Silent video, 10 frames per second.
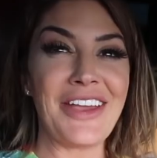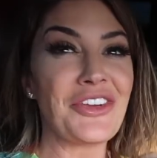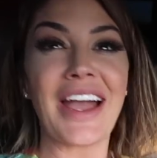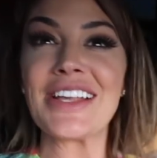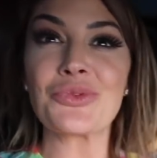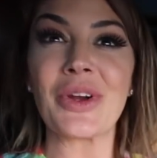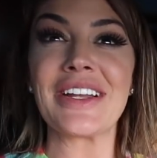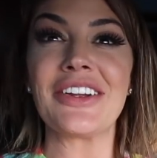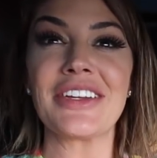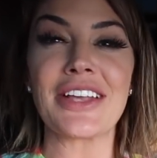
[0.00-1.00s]
If you guys weren't
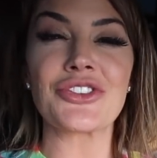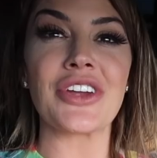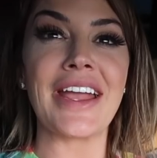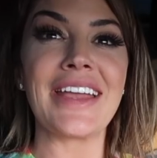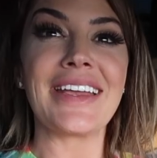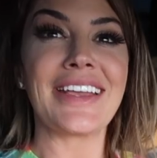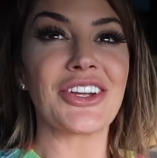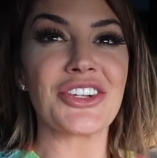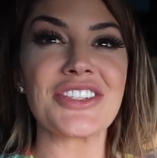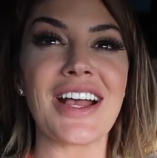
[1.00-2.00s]
here yesterday,
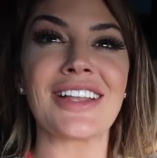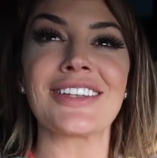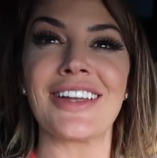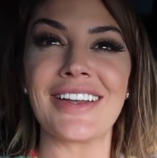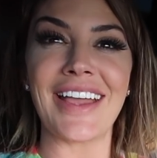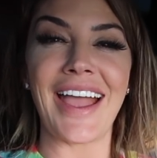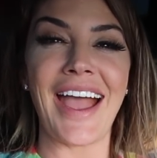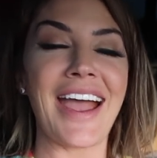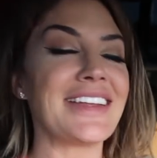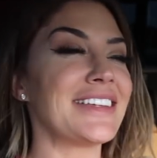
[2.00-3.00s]
here's a look
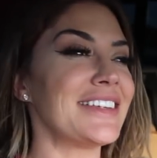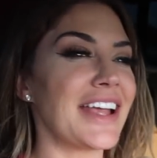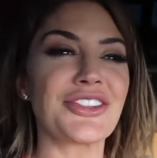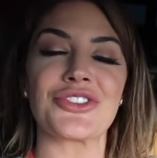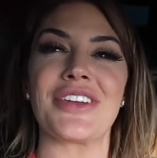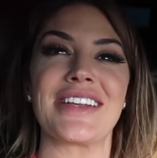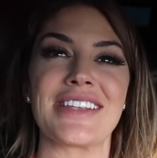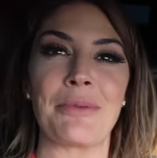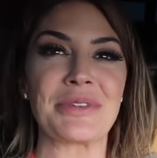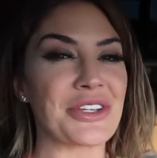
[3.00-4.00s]
at
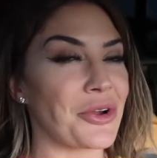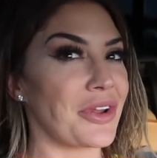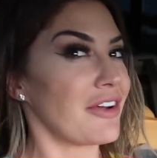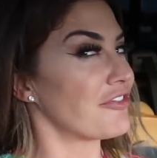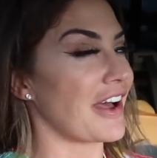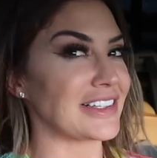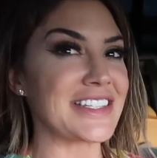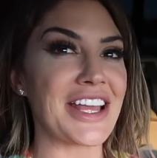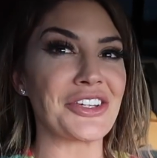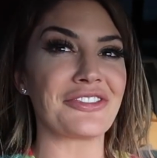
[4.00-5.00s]
yesterday's episode of Fallon
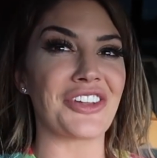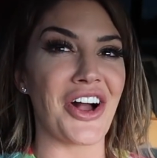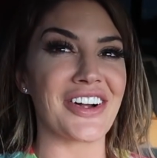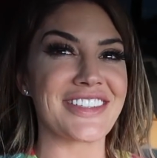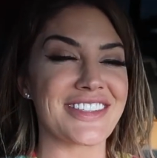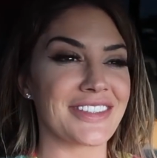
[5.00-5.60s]
Taylor Vlogs.